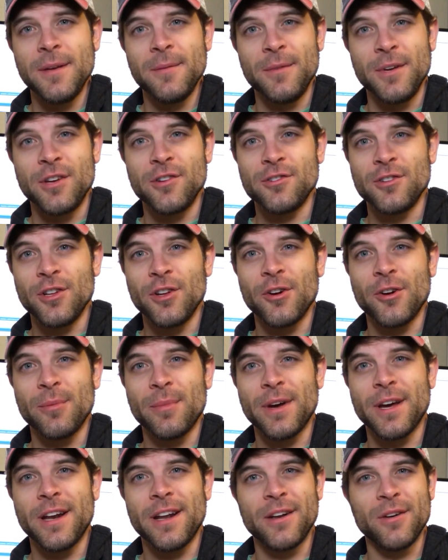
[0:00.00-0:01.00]
because you learn
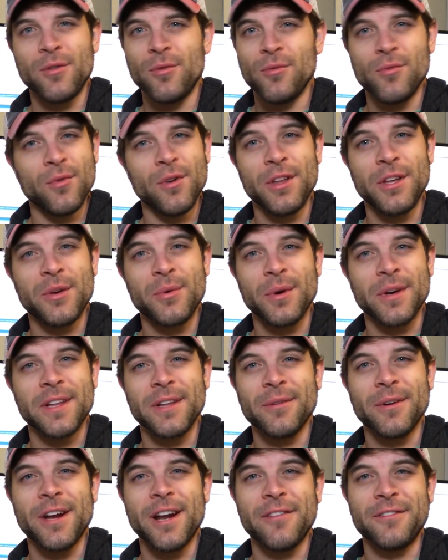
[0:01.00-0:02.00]
about it really
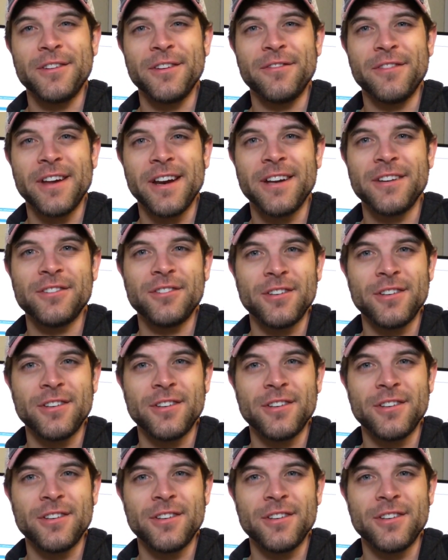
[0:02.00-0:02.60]
quickly right after you finish.